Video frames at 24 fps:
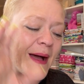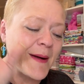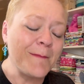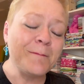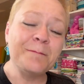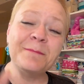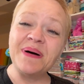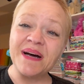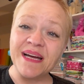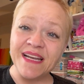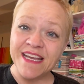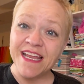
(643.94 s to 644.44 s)

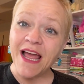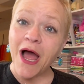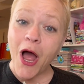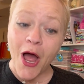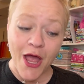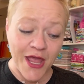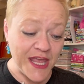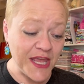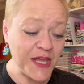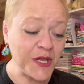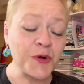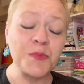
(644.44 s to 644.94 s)
But yeah,
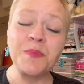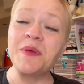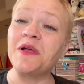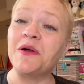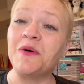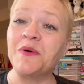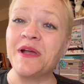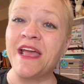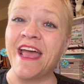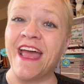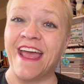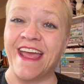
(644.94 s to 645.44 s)
it'll be
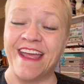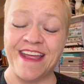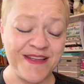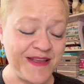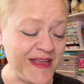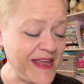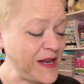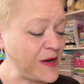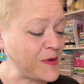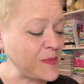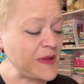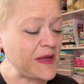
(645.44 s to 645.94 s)
okay.
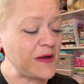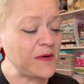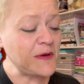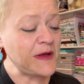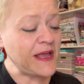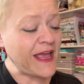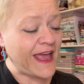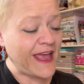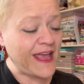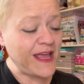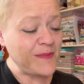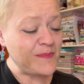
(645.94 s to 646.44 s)
It'll be
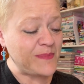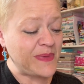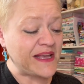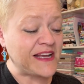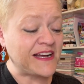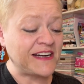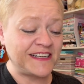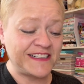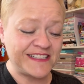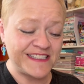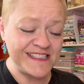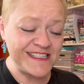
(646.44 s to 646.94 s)
okay,
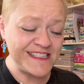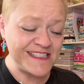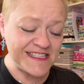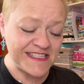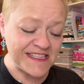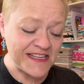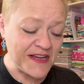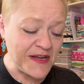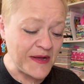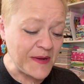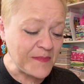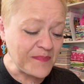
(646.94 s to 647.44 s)
because
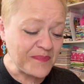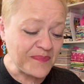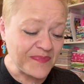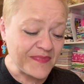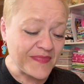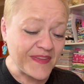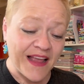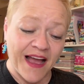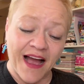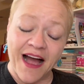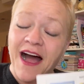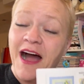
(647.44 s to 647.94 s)

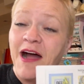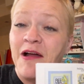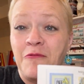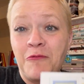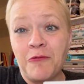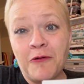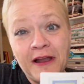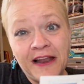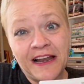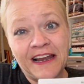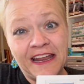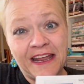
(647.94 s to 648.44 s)
I
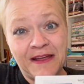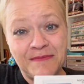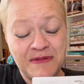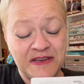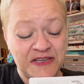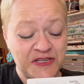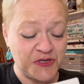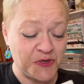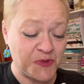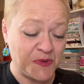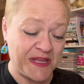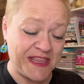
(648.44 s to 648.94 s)
really am
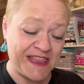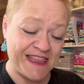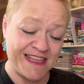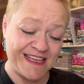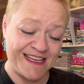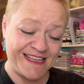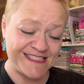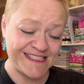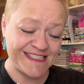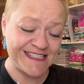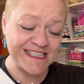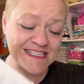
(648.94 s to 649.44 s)
enjoying
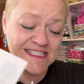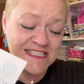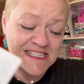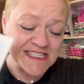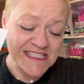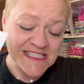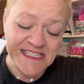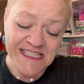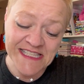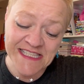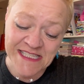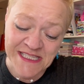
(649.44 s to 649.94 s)
this.
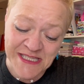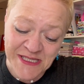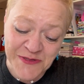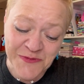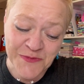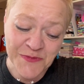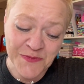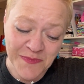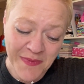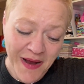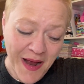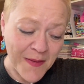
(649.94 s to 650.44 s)

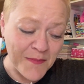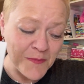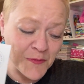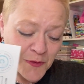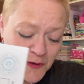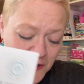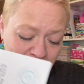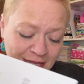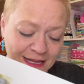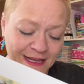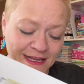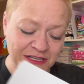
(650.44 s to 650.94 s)
I'm
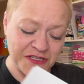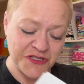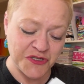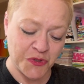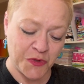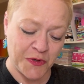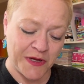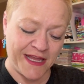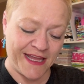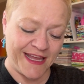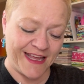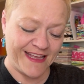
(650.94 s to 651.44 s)
really
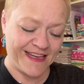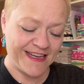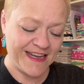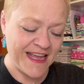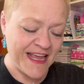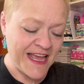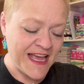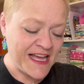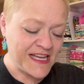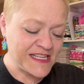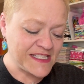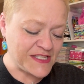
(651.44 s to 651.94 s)
enjoying it.
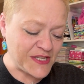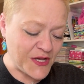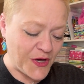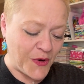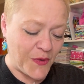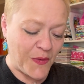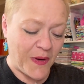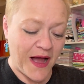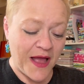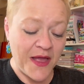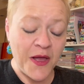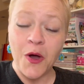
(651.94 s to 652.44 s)

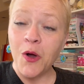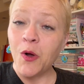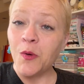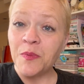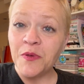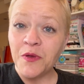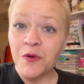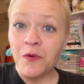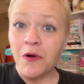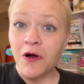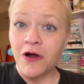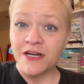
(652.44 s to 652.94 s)
So I hope
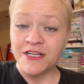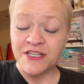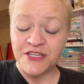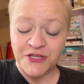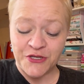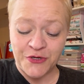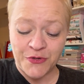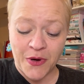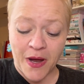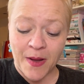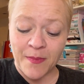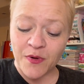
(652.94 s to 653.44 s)
you are
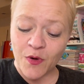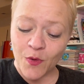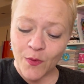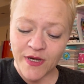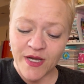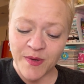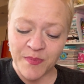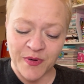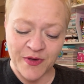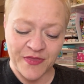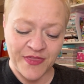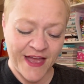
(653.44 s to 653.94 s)
too. I'm going
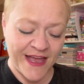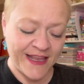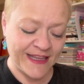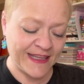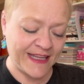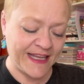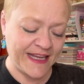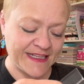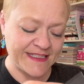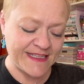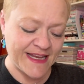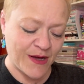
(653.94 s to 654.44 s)
to put that
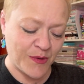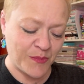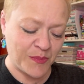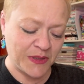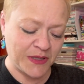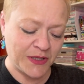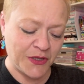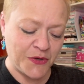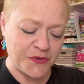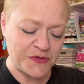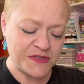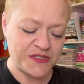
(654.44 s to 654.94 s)
link down
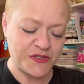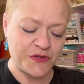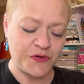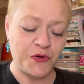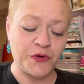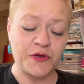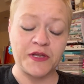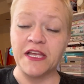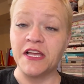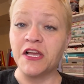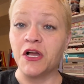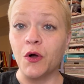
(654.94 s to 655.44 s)
below so that you
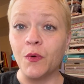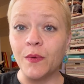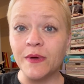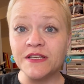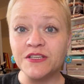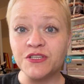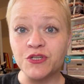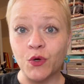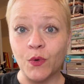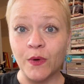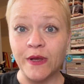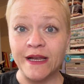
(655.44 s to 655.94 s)
can go and
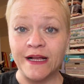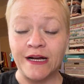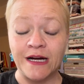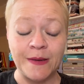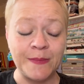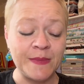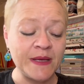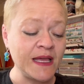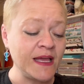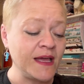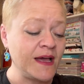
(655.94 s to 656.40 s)
join up.